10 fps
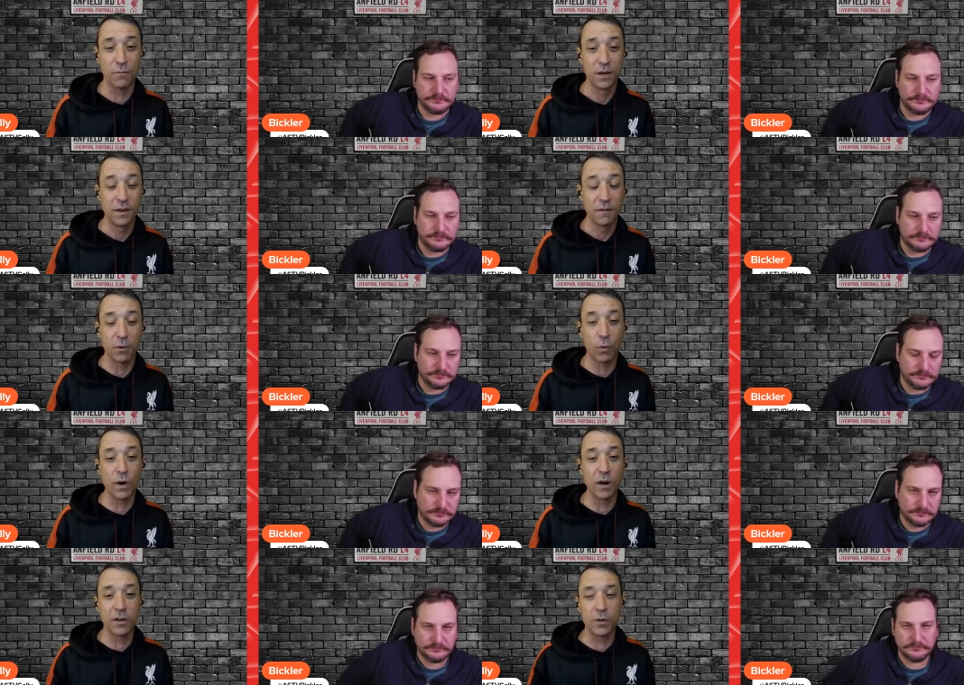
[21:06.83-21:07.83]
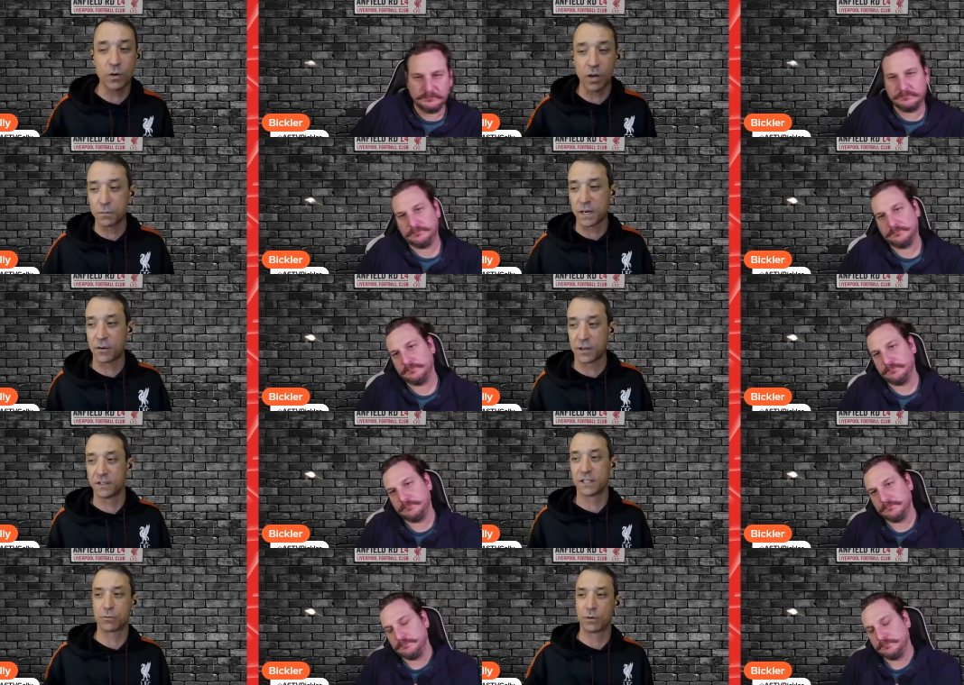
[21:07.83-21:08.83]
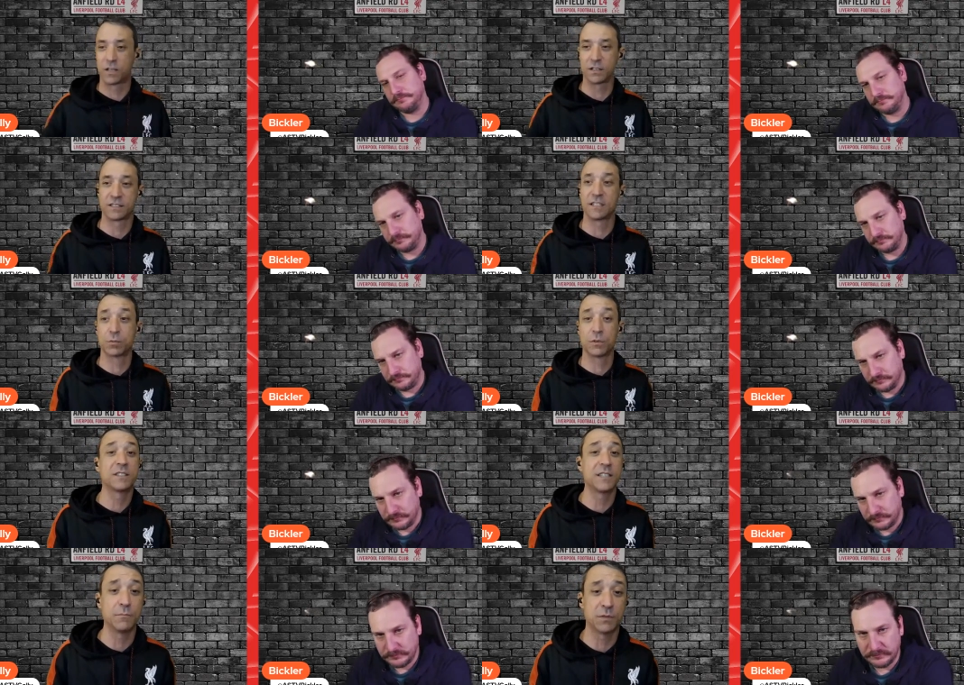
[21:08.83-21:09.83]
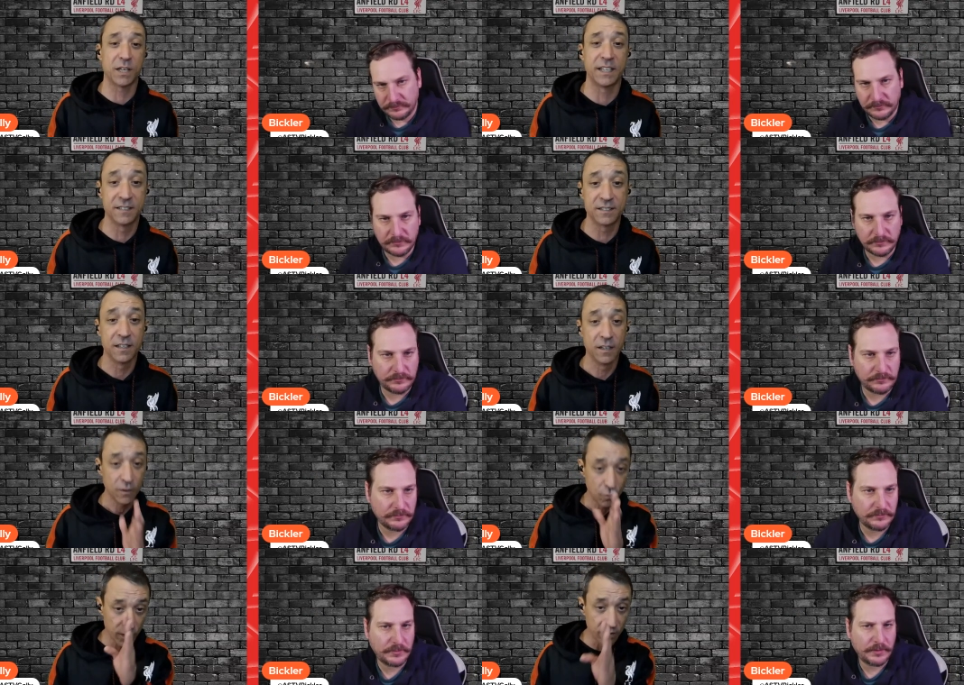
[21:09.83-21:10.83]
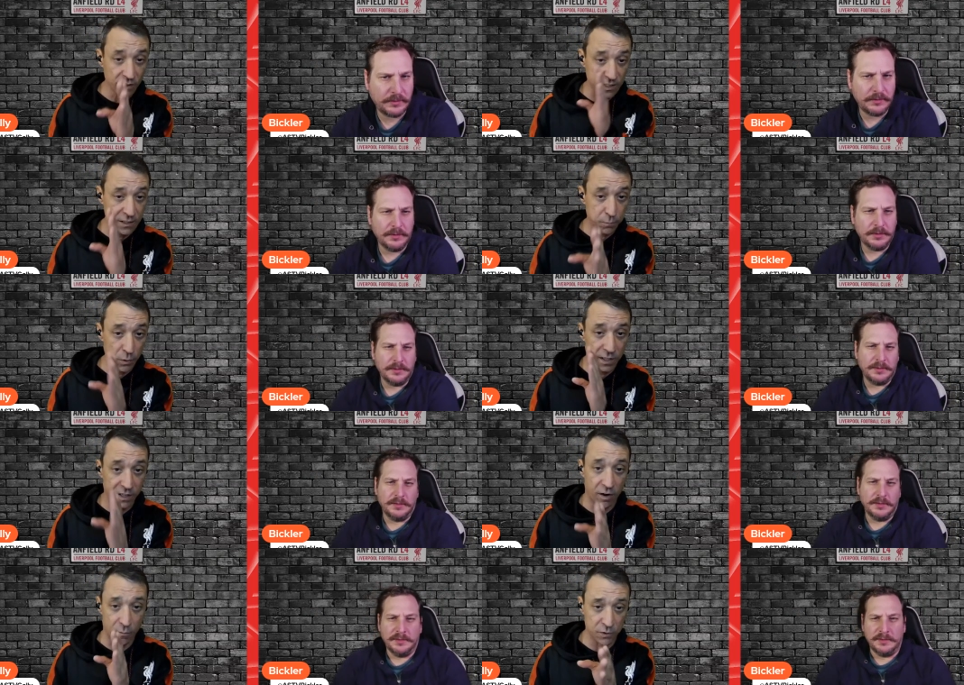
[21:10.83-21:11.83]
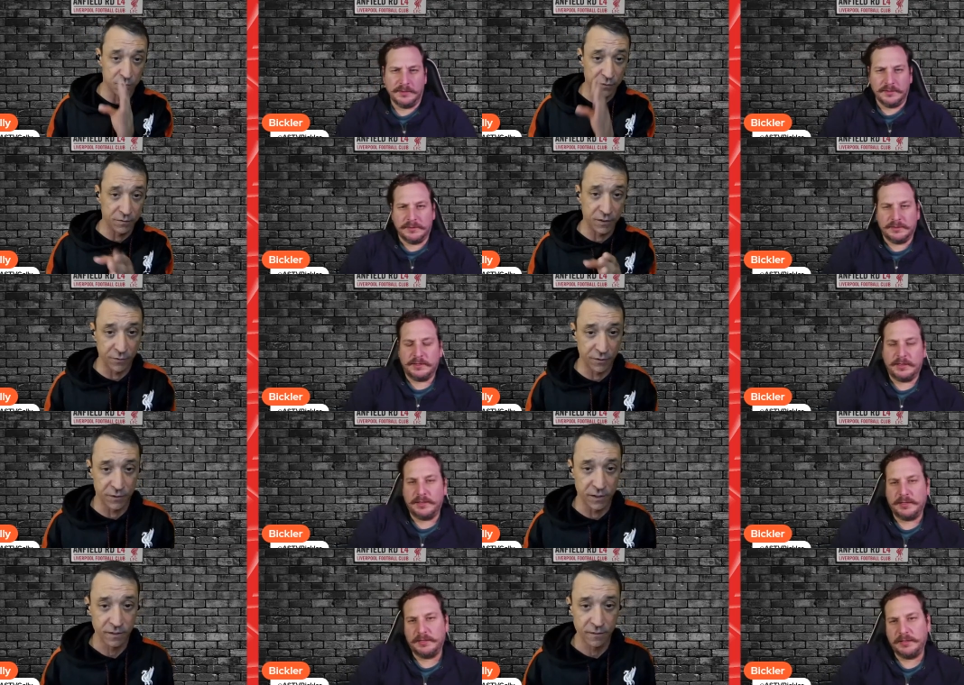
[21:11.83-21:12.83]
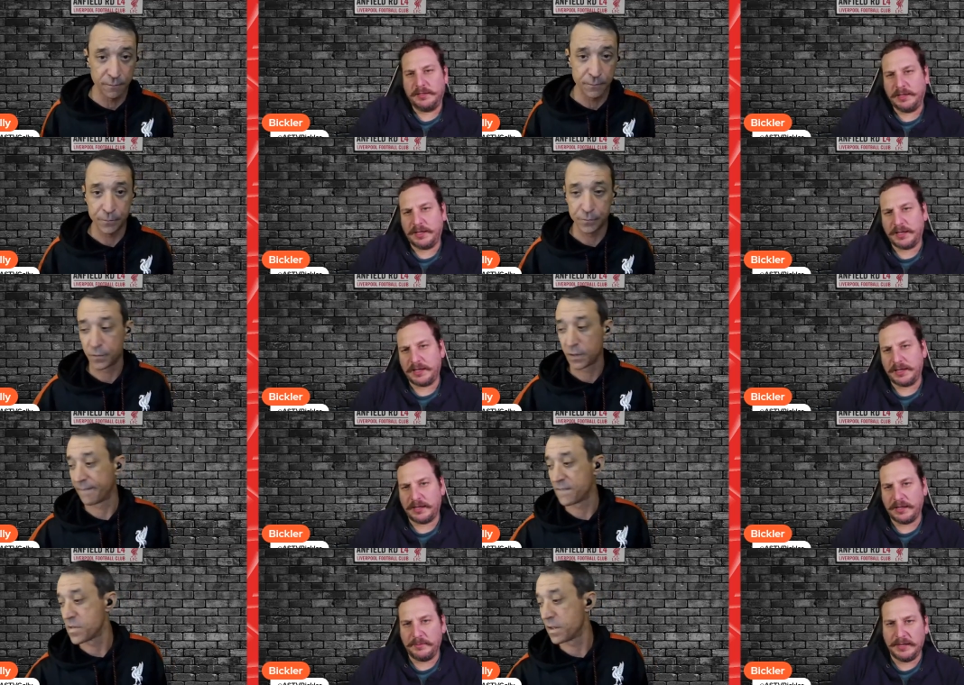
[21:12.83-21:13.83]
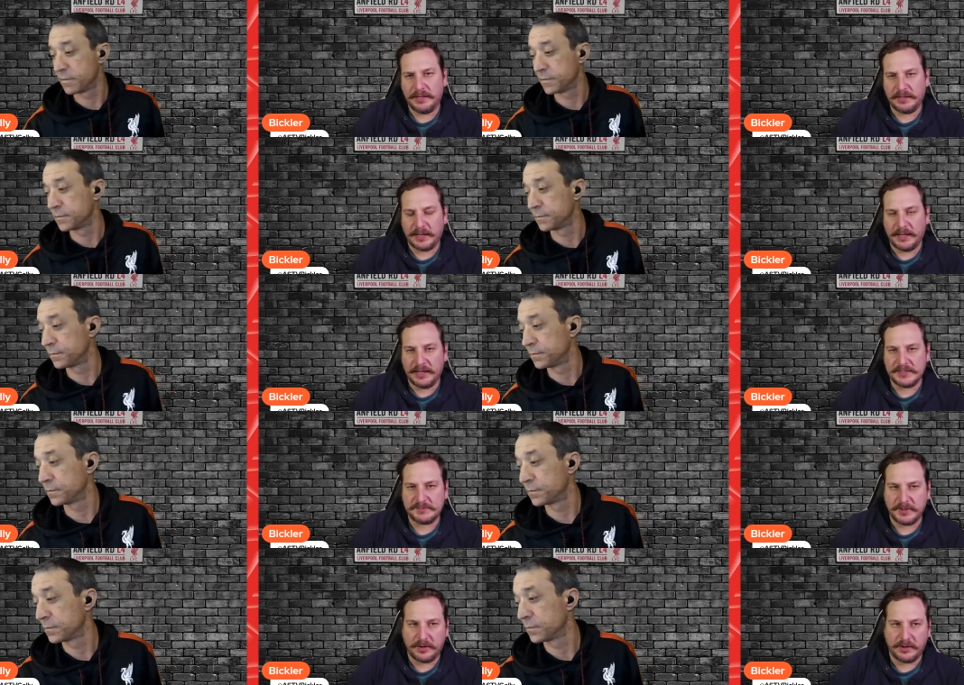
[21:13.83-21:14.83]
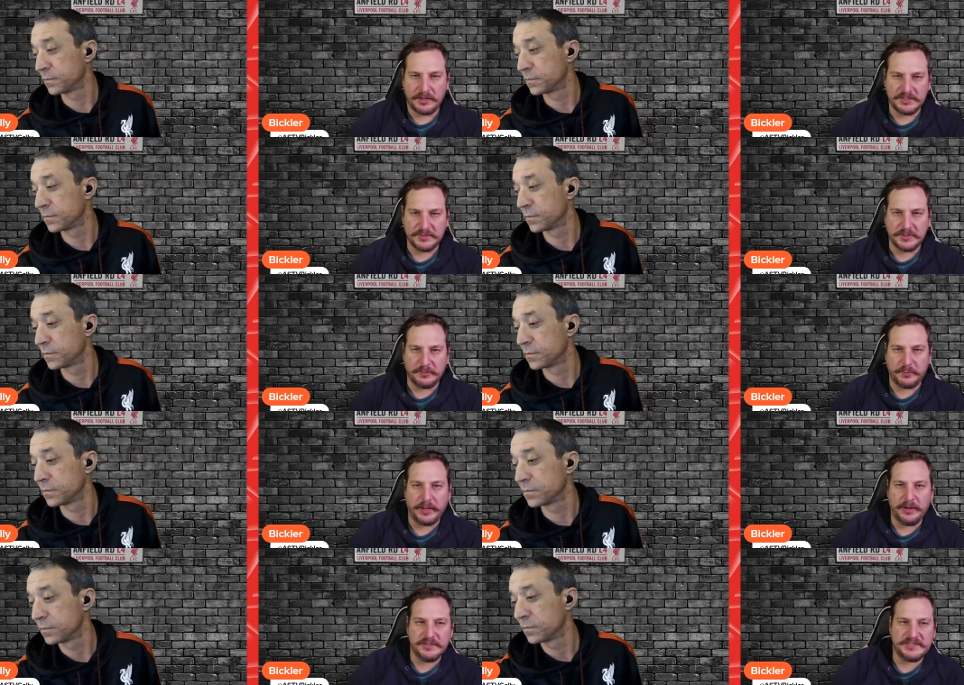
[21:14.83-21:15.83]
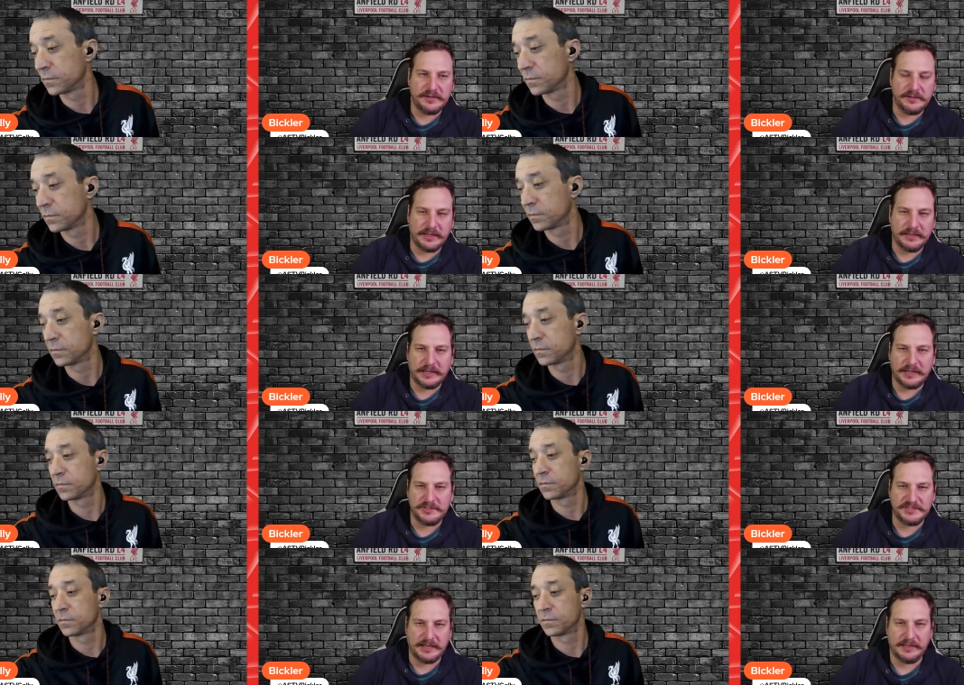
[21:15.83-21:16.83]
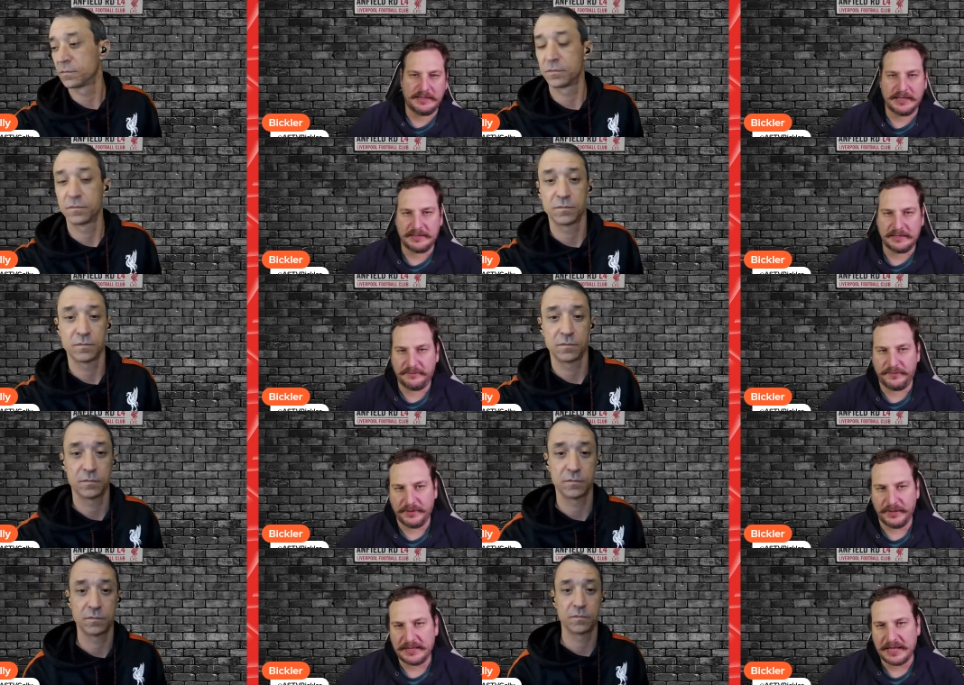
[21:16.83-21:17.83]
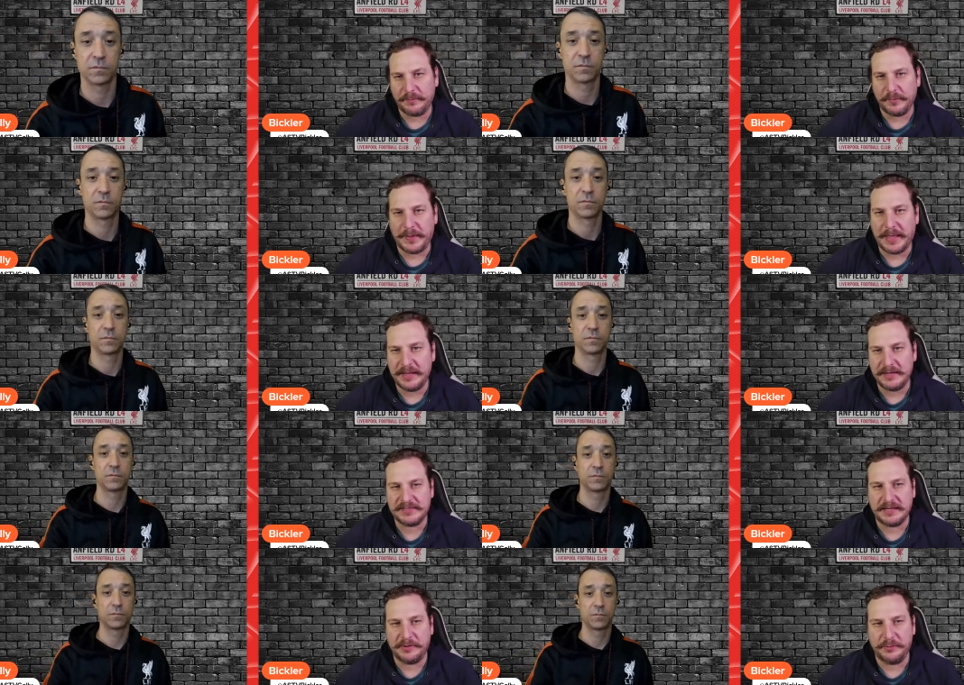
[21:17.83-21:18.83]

Speaker 1: him. But where do you come down on this one? Because this one seems like it's really split it almost 50 50.
Speaker 2: Yeah. I mean, I guess my heart is with the players here. Like, I understand that and I feel like that, but my head is kind of